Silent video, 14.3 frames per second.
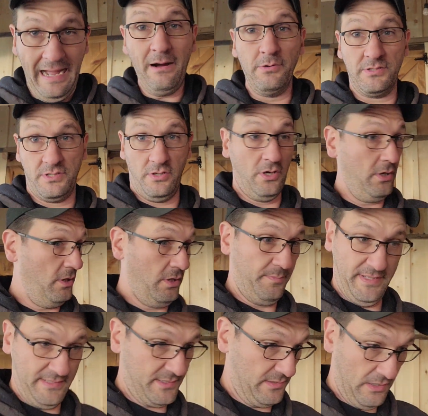I was
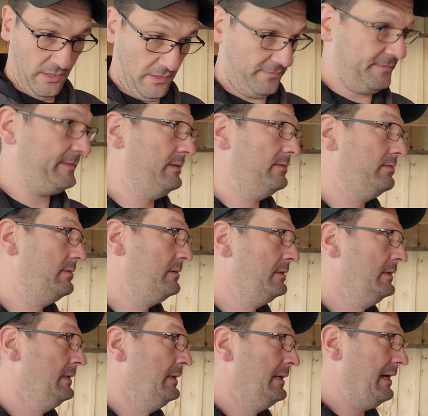all pissed off.
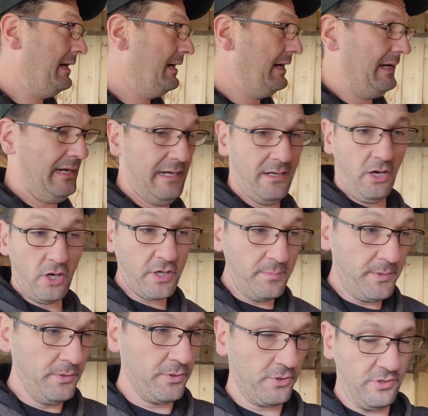Uh, our
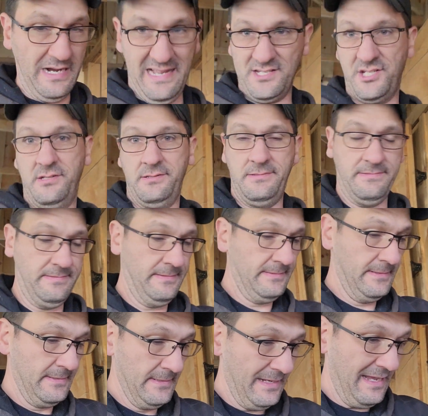computer crashed.
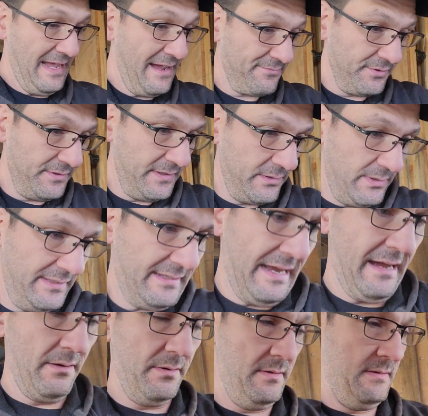Everything went
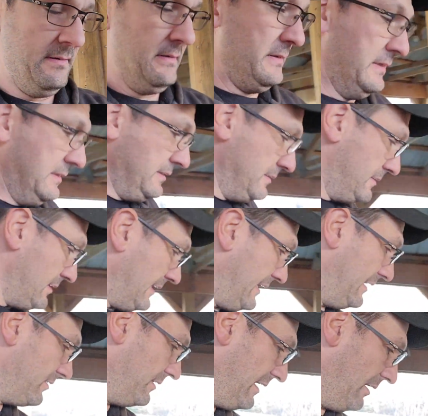down.
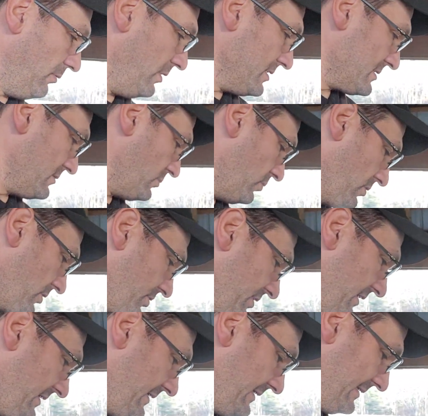The internet wasn't
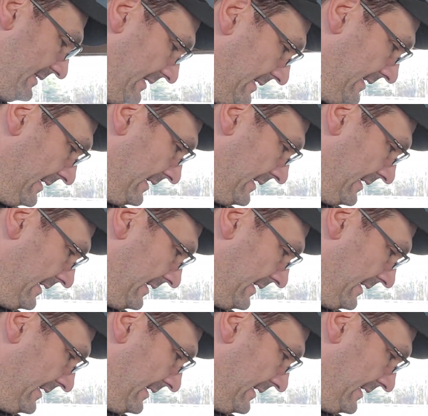working.